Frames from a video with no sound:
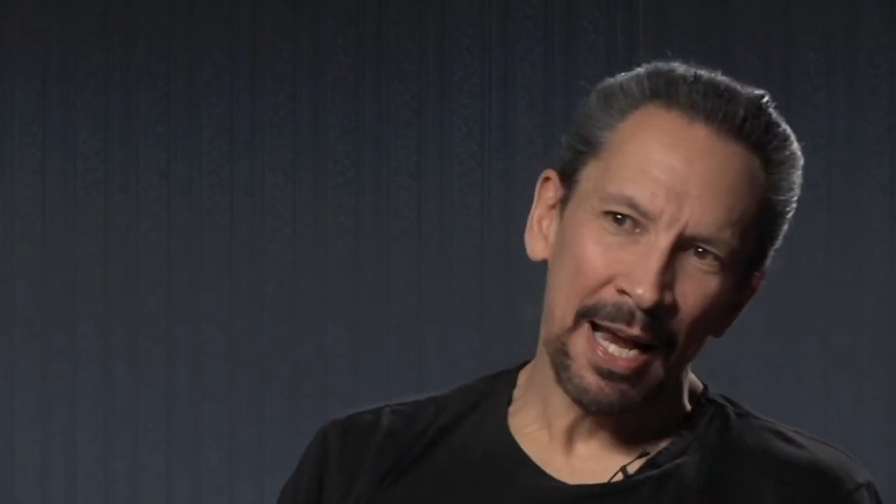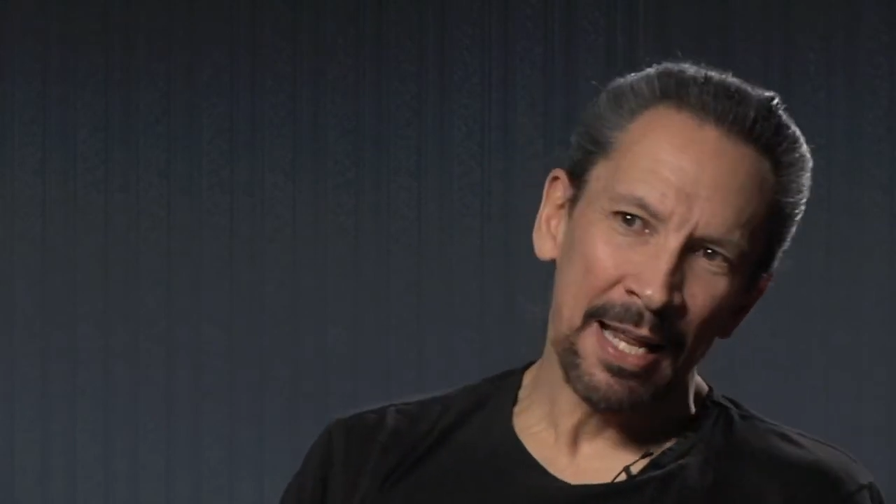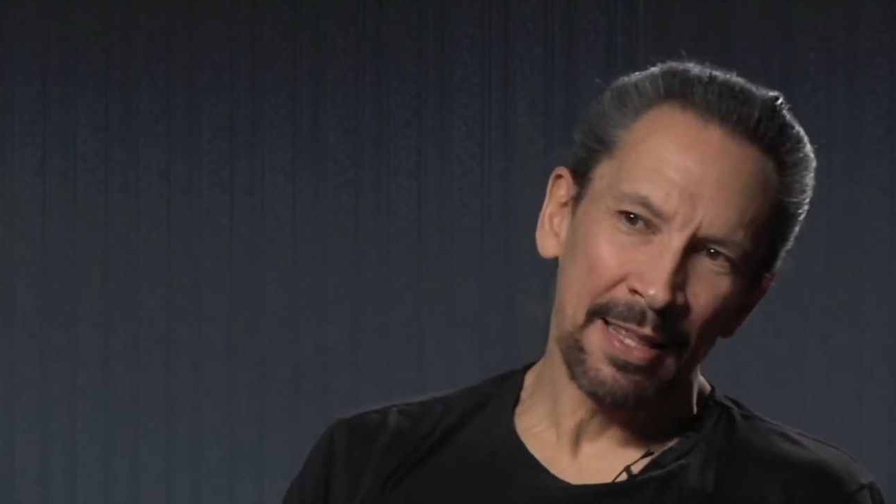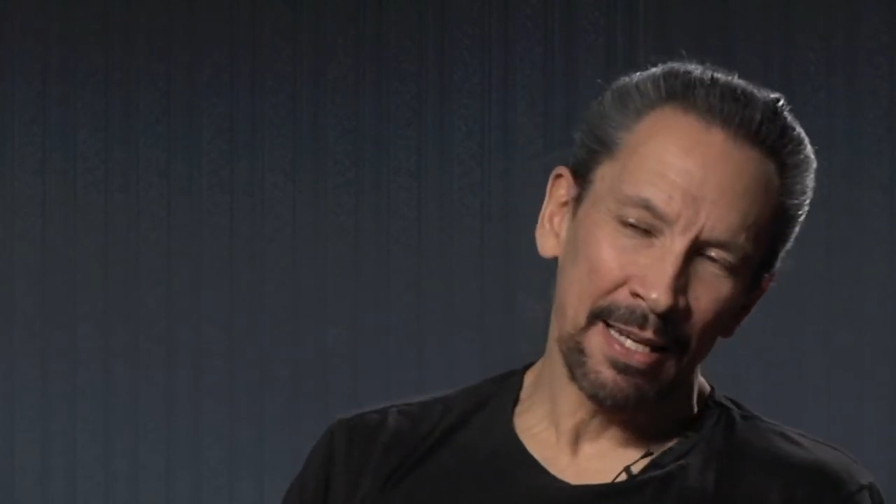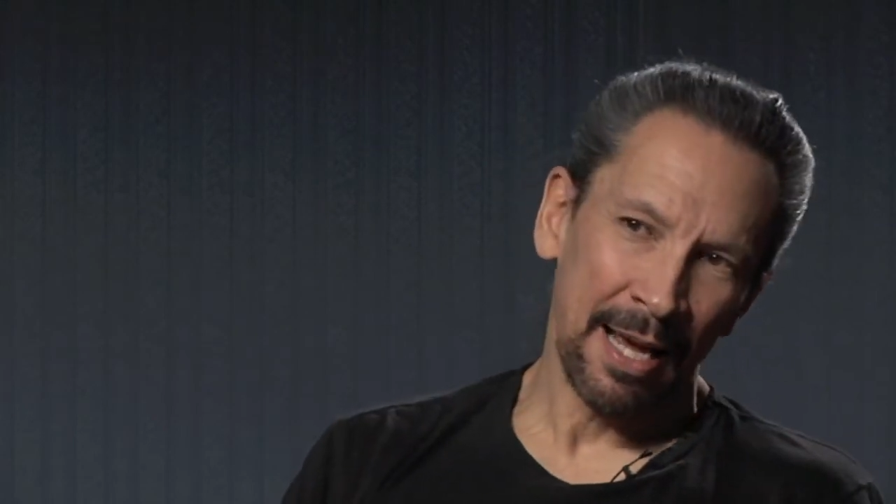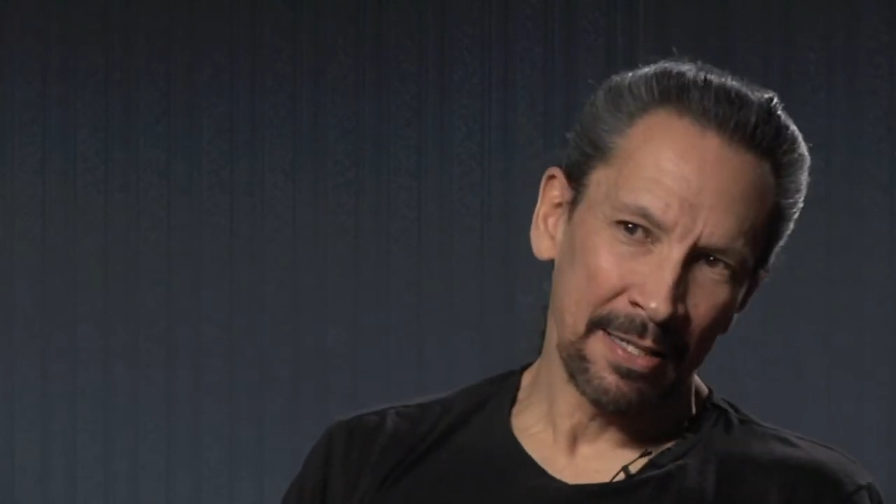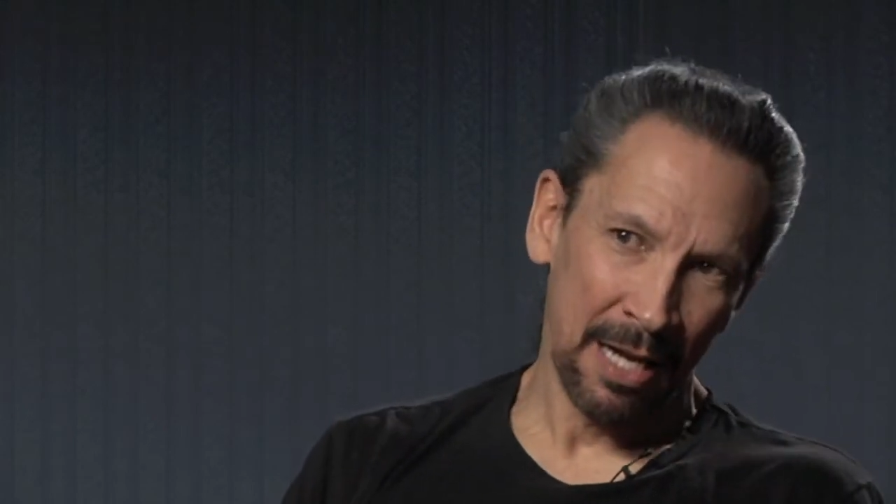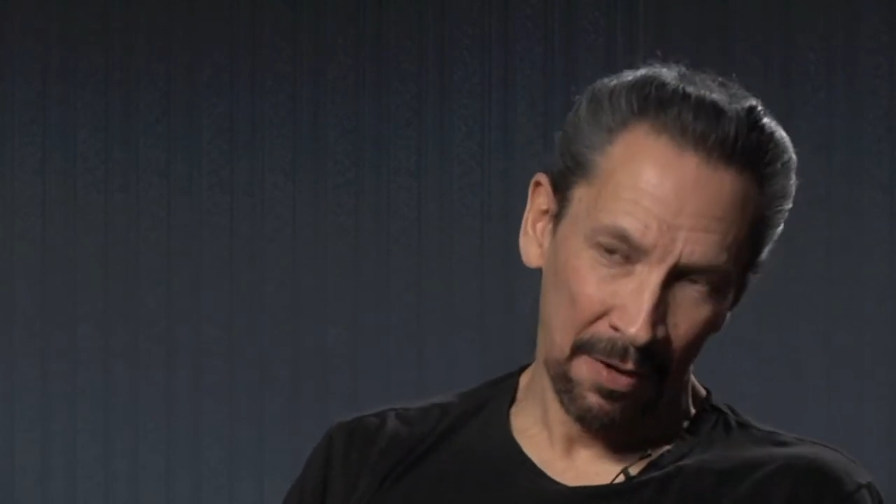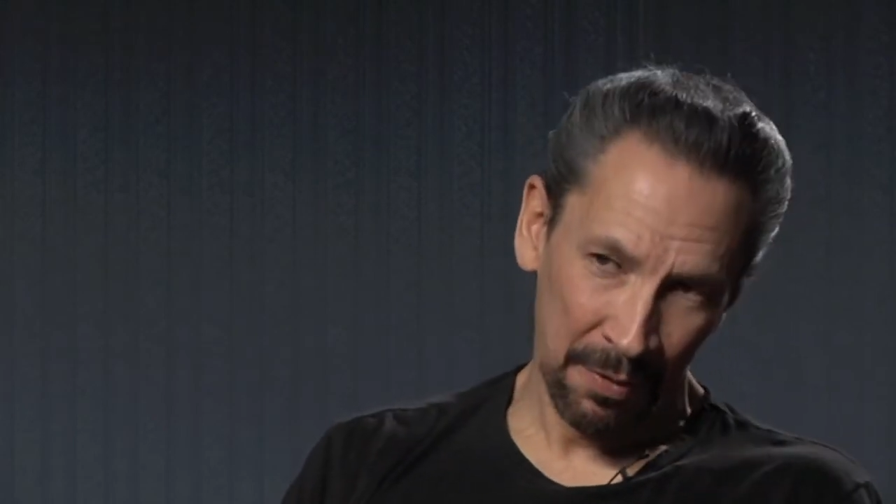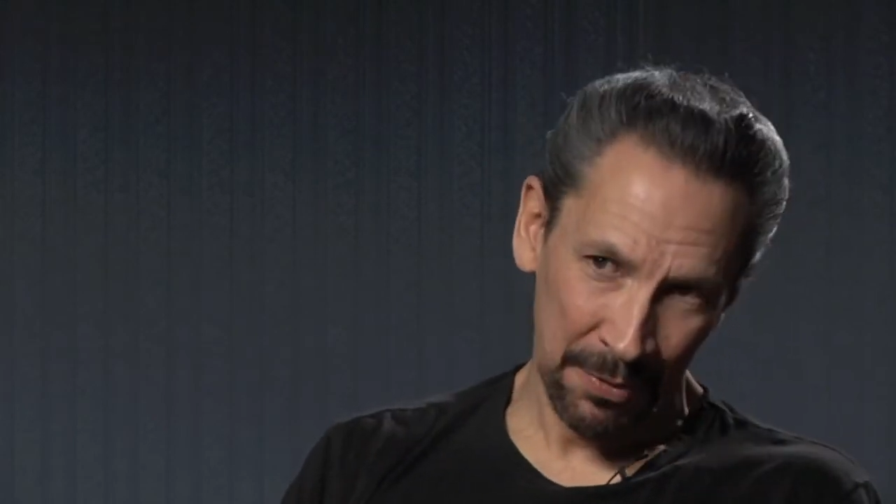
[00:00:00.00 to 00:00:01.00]
anything like
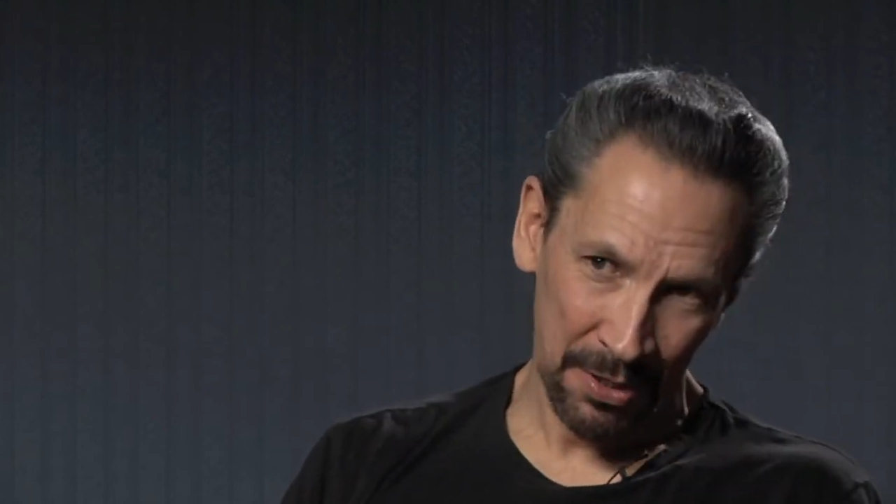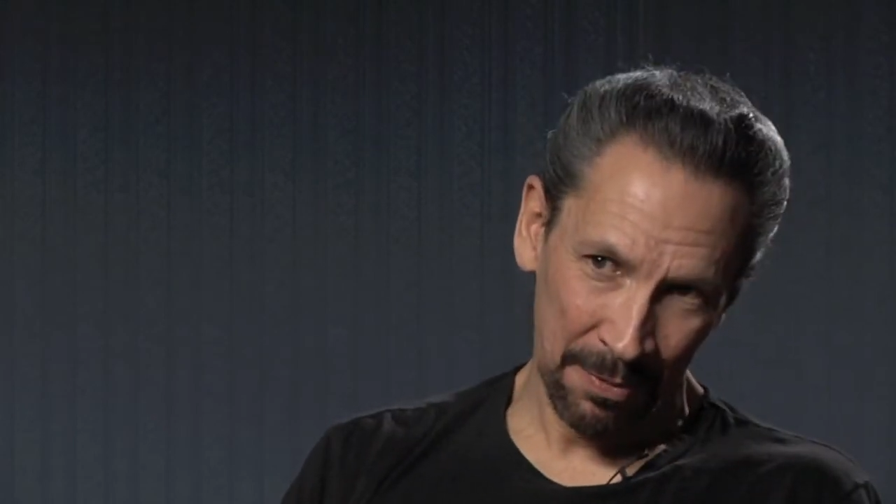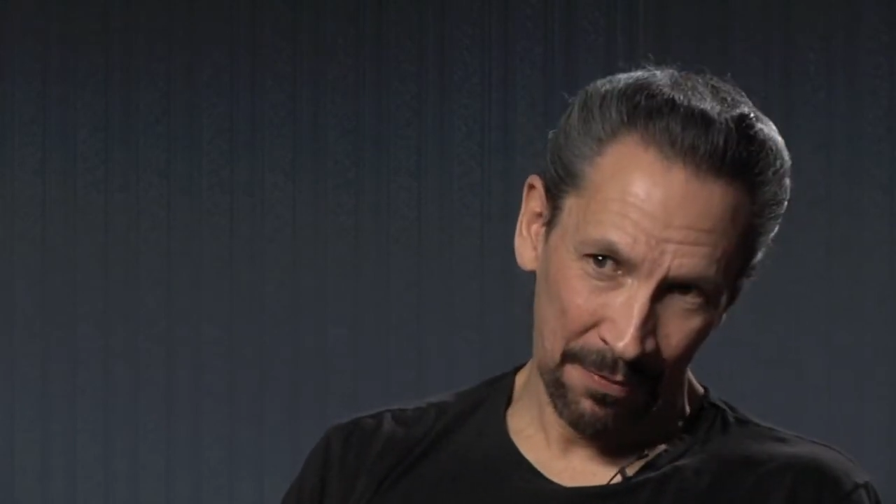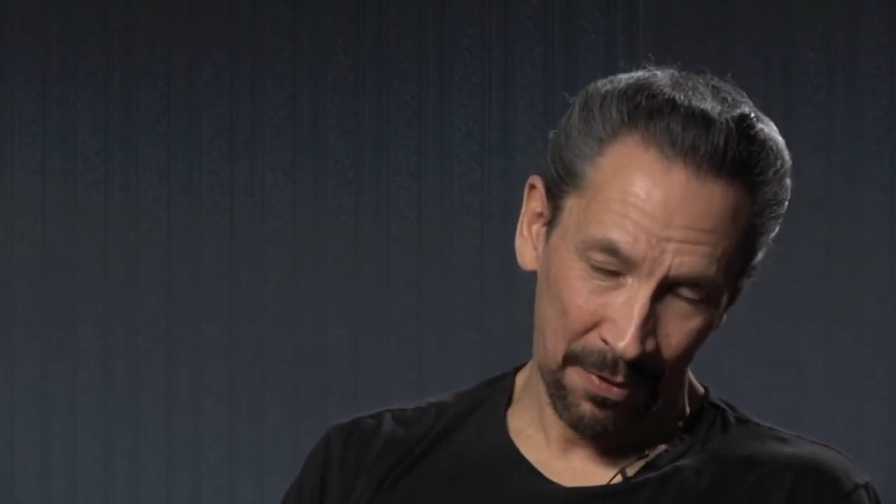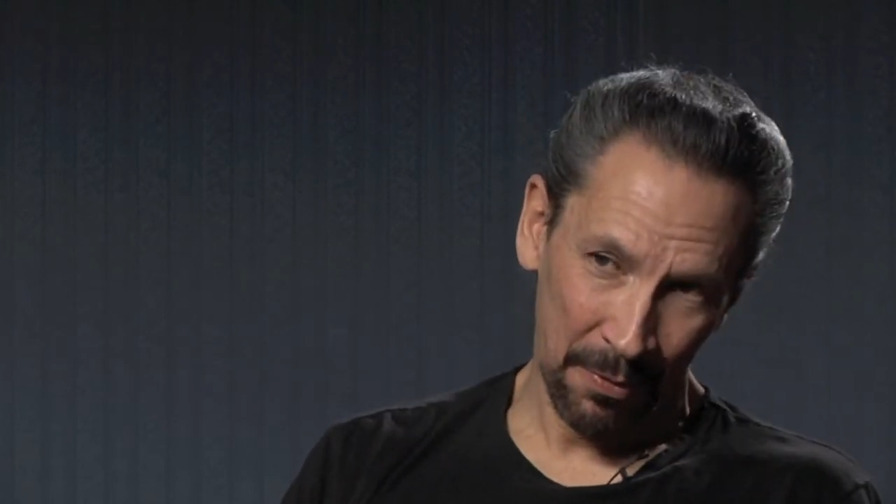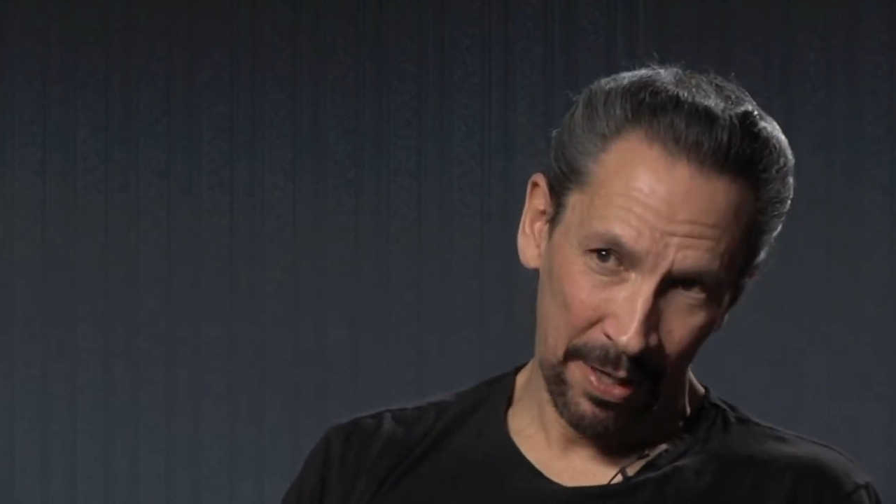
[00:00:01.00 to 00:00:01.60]
Tafelmusik before.